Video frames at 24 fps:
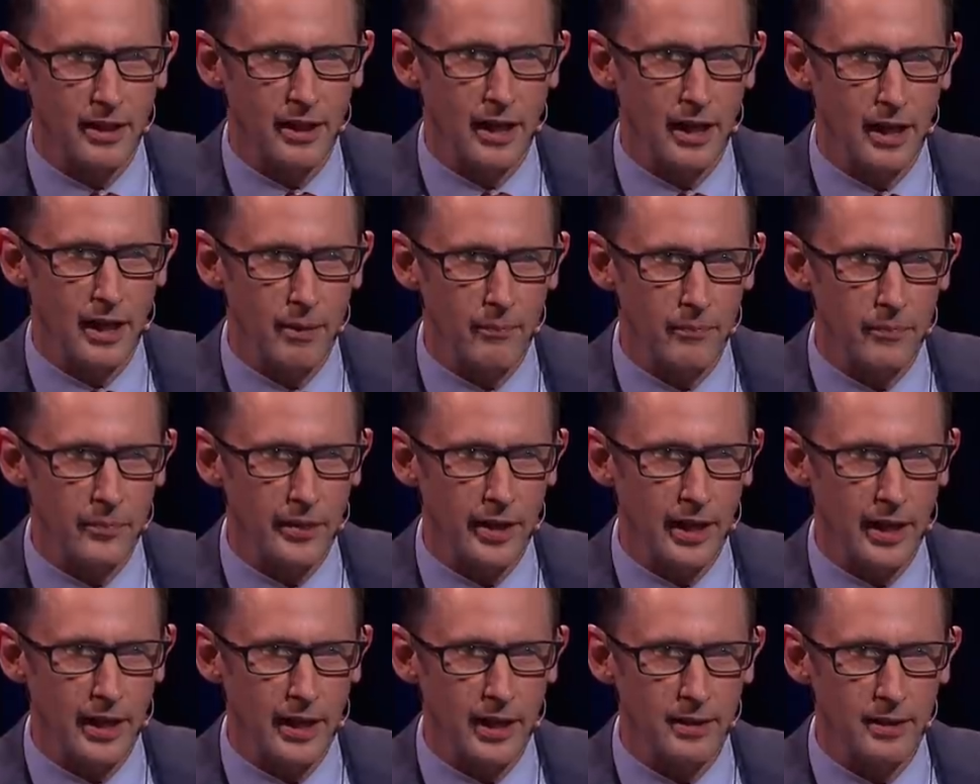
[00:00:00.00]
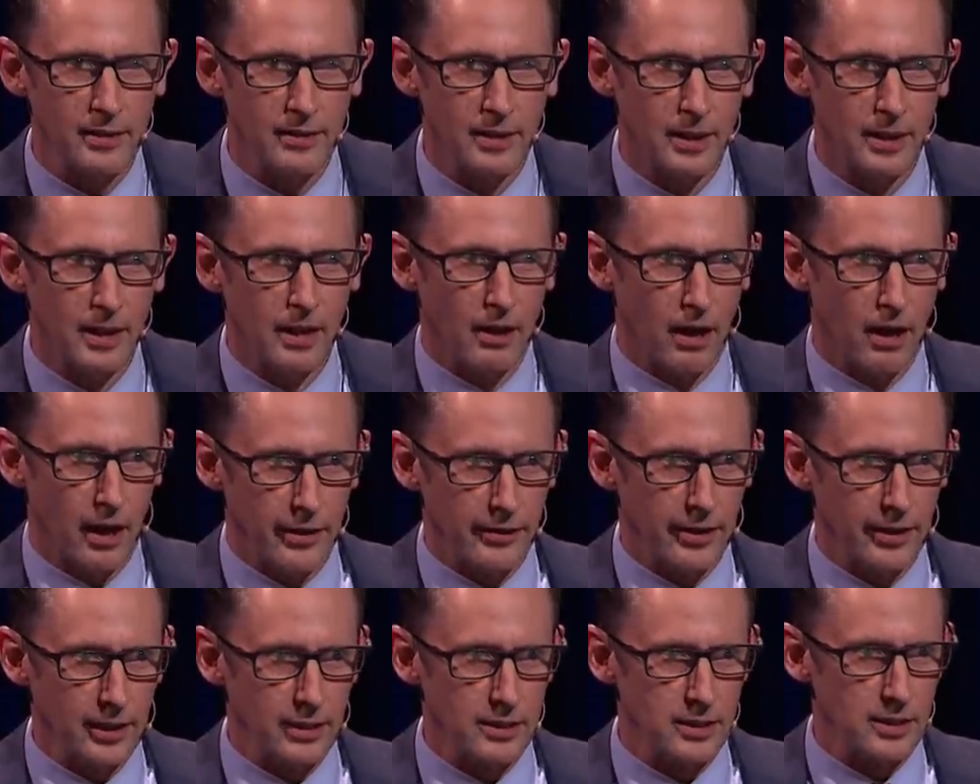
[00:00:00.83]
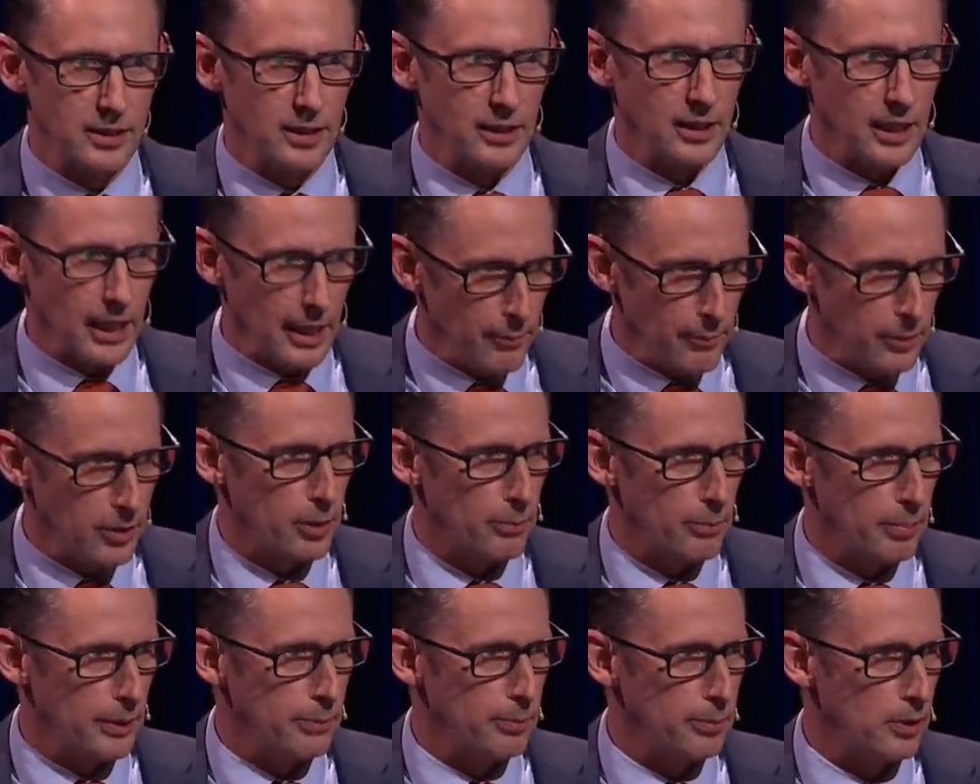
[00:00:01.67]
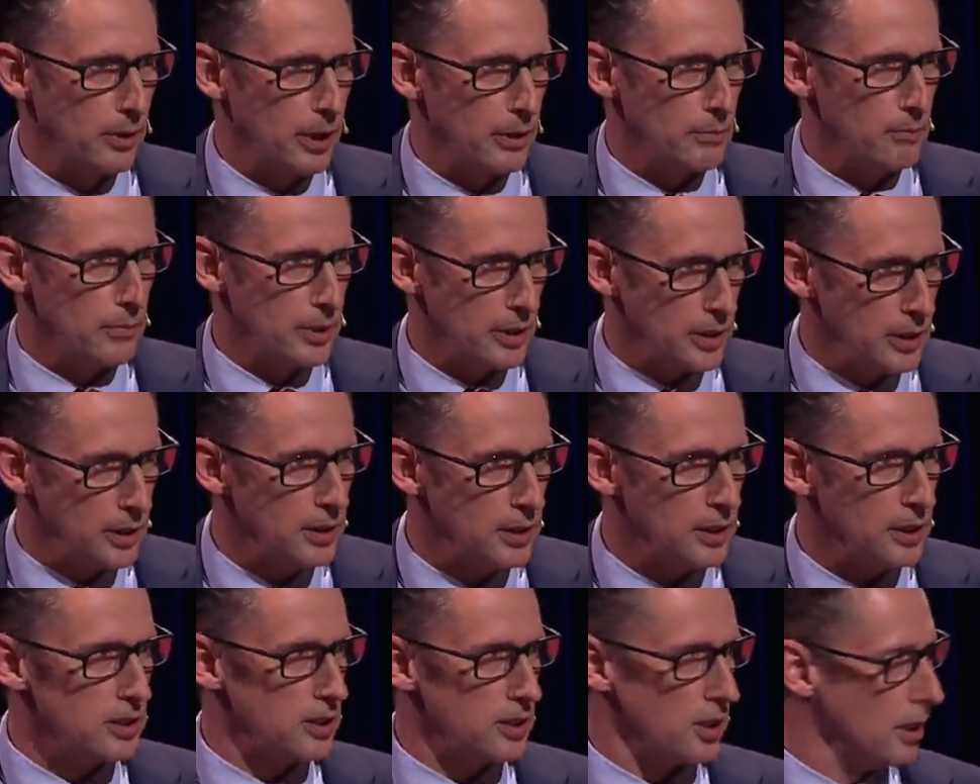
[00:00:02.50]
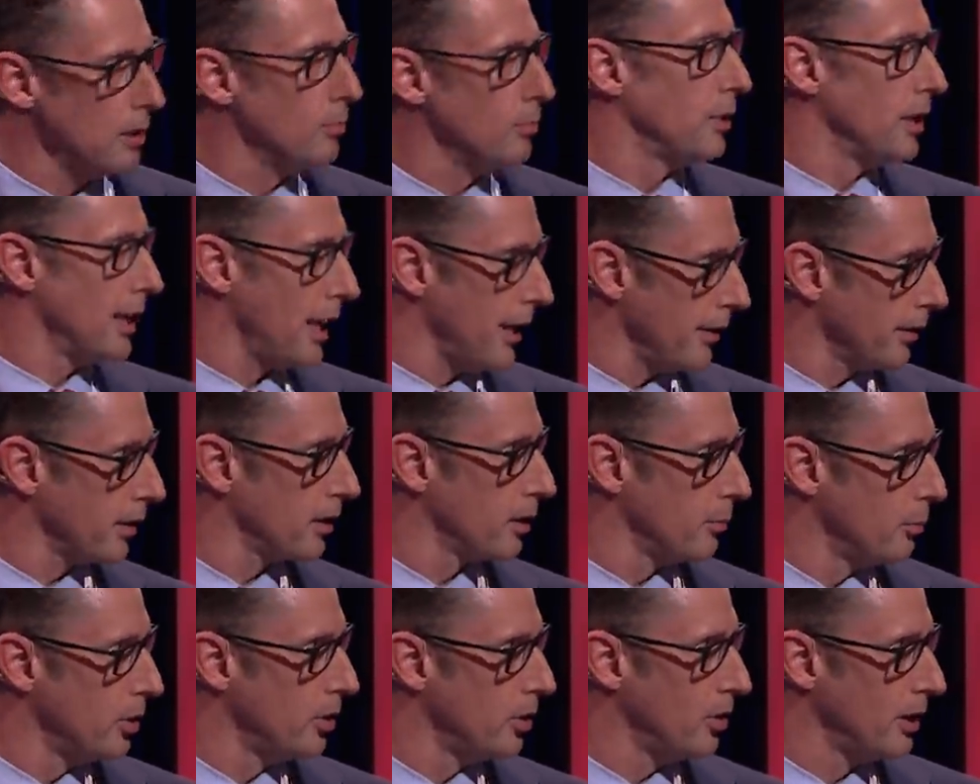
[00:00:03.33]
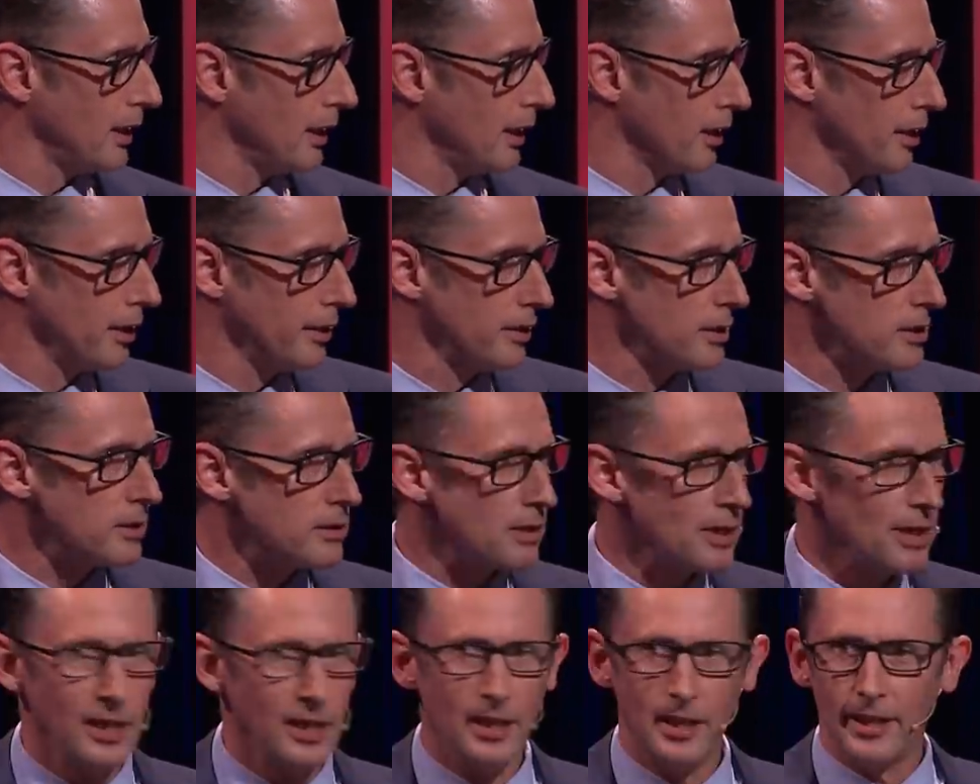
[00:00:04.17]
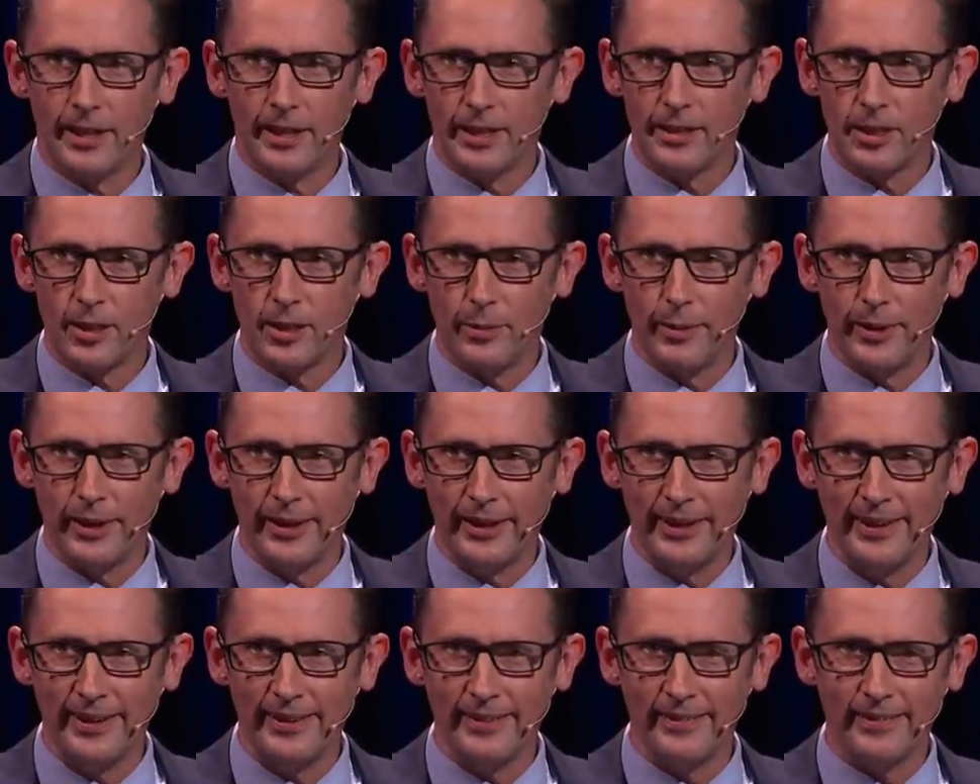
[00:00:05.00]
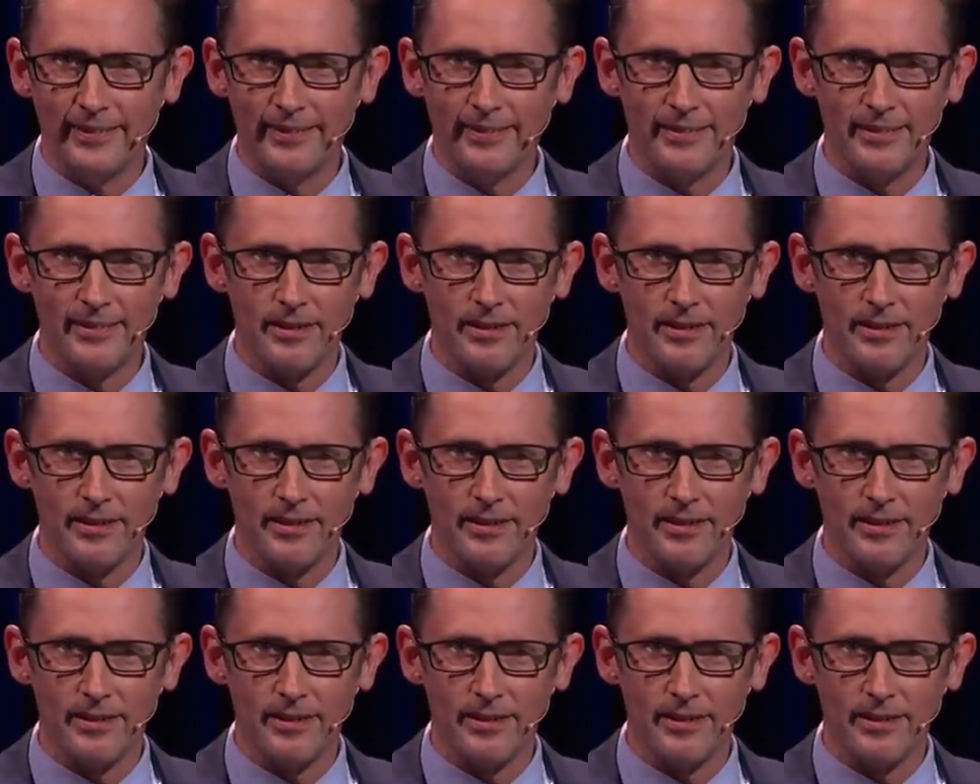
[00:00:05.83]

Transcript: And I think it's incumbent on people like me and Tim and other community leaders to be